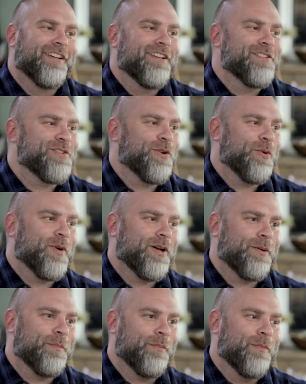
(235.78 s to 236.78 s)
So,
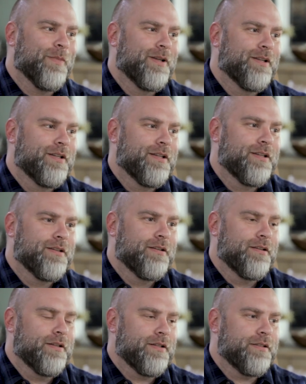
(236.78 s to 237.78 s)
um,
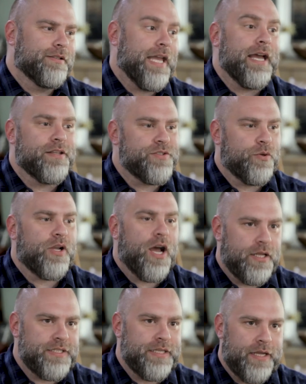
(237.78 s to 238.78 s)
yeah, so a
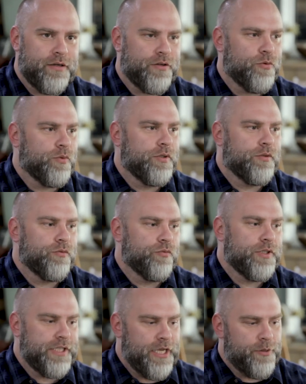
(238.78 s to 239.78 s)
content editor w
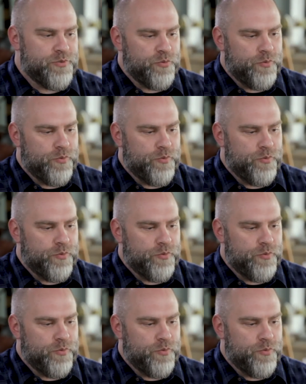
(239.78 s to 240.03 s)
really helps